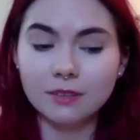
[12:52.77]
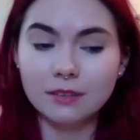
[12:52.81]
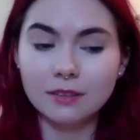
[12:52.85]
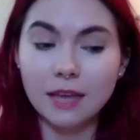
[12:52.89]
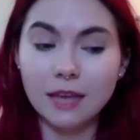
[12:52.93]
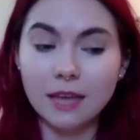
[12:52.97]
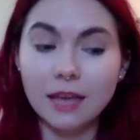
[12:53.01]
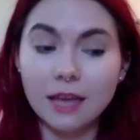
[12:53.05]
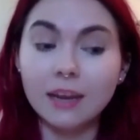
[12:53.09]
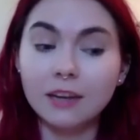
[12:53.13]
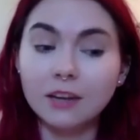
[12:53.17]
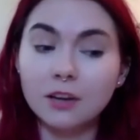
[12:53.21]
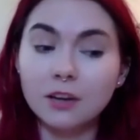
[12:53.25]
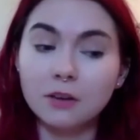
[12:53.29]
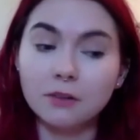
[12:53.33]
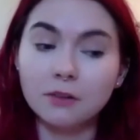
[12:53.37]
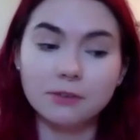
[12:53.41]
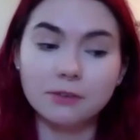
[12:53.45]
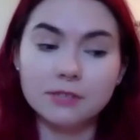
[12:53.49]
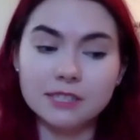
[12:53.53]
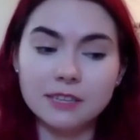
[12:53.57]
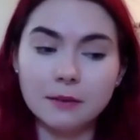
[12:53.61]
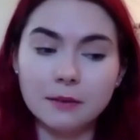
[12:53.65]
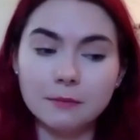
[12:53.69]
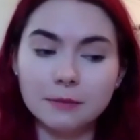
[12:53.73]
And I know for
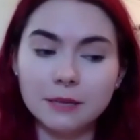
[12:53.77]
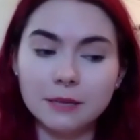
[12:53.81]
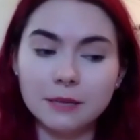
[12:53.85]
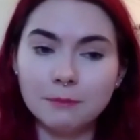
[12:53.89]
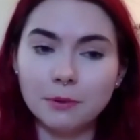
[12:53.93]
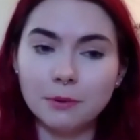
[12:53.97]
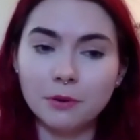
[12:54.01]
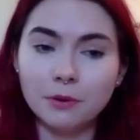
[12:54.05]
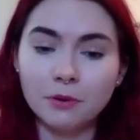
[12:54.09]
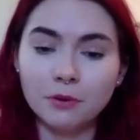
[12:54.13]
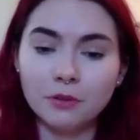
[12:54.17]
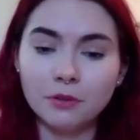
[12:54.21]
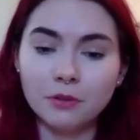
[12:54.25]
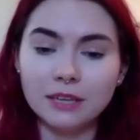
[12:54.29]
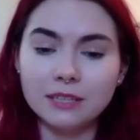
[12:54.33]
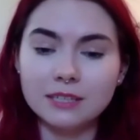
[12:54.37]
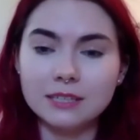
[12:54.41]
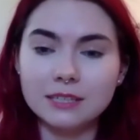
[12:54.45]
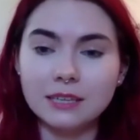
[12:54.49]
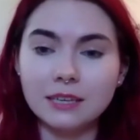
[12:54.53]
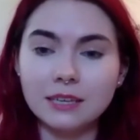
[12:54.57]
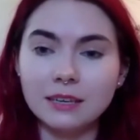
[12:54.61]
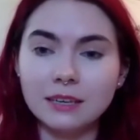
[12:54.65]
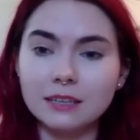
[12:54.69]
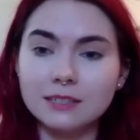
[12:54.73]
some people, they
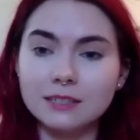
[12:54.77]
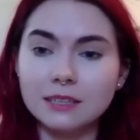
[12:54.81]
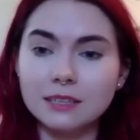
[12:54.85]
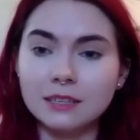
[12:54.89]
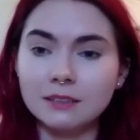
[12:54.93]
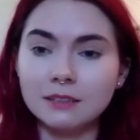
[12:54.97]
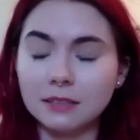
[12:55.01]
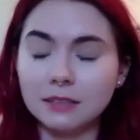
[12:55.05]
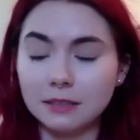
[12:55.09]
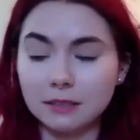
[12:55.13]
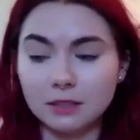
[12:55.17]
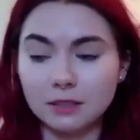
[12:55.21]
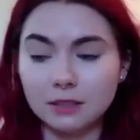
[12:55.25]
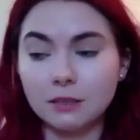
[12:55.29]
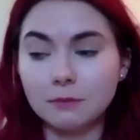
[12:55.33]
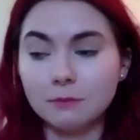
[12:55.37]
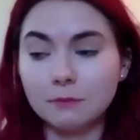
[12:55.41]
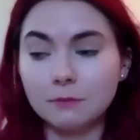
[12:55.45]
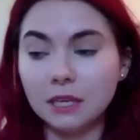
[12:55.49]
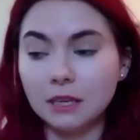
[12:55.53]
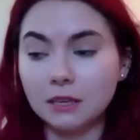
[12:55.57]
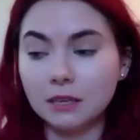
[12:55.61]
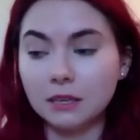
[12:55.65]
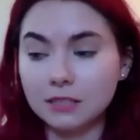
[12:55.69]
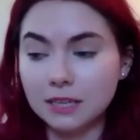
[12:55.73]
see it as it can
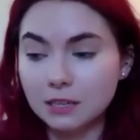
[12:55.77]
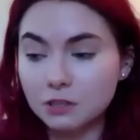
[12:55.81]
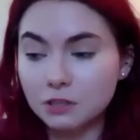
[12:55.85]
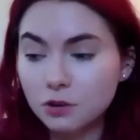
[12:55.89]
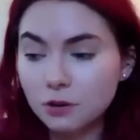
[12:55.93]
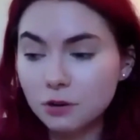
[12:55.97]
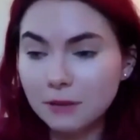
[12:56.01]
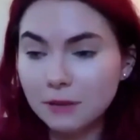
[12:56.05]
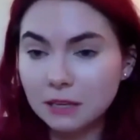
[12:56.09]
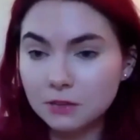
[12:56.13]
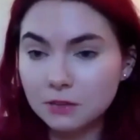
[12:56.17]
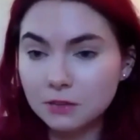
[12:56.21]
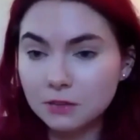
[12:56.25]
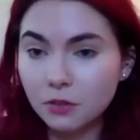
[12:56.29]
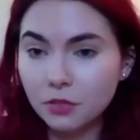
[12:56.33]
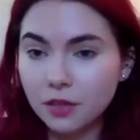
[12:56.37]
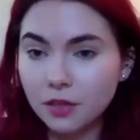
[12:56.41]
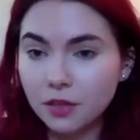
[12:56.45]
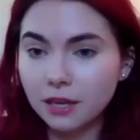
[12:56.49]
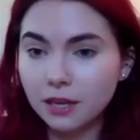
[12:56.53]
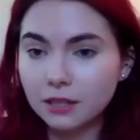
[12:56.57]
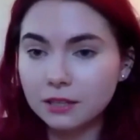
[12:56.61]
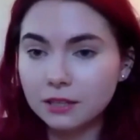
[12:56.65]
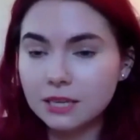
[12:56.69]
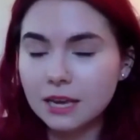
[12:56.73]
be a detrimental
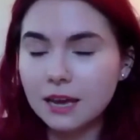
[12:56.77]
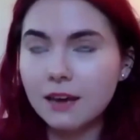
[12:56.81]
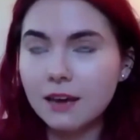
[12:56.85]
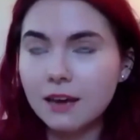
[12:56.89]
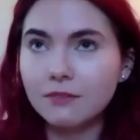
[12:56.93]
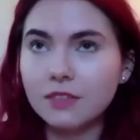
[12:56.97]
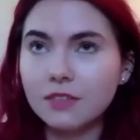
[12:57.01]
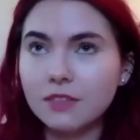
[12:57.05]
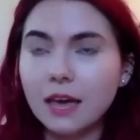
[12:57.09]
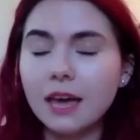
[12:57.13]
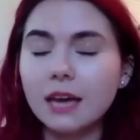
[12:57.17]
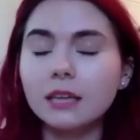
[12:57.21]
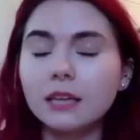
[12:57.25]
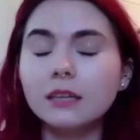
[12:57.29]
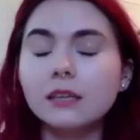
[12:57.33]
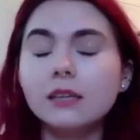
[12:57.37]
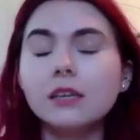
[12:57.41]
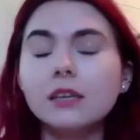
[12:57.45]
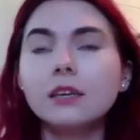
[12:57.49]
thing to have that.